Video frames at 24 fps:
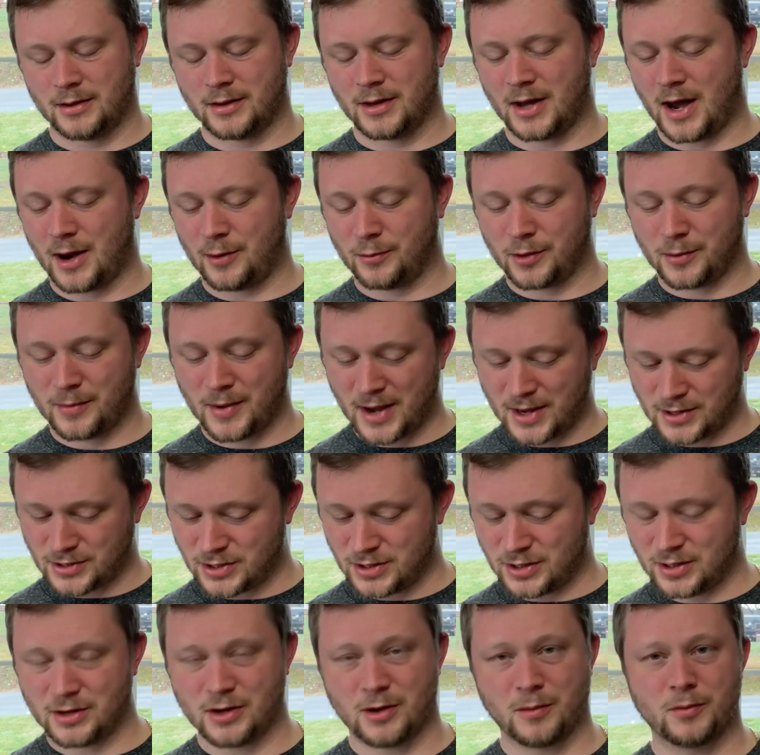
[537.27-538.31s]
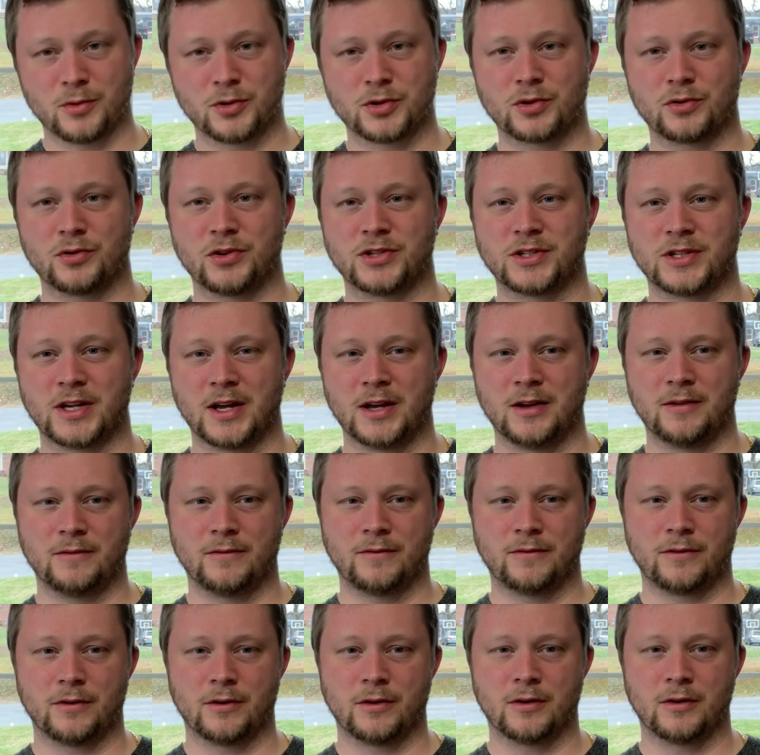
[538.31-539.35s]
I would imagine the numbers are the same
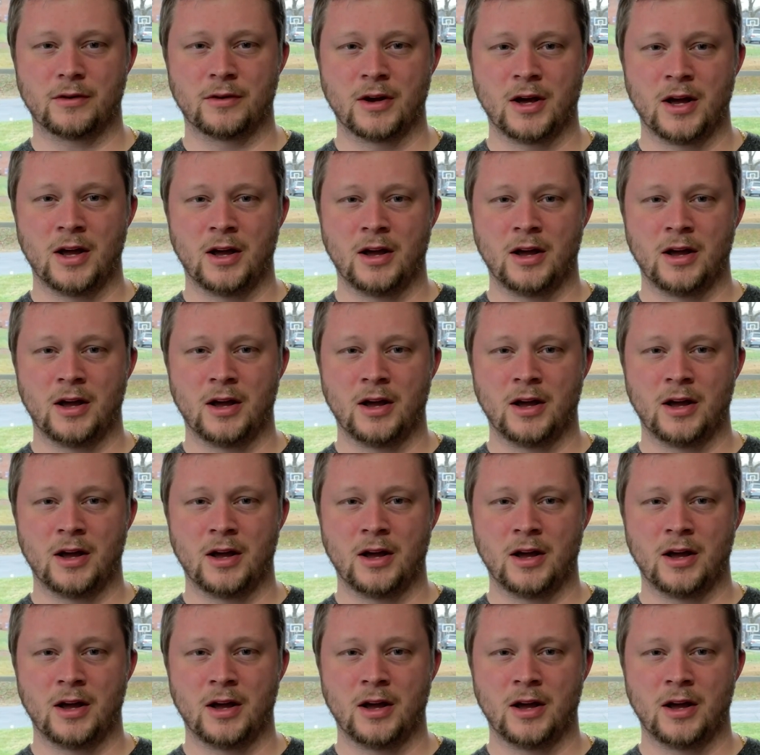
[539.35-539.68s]
for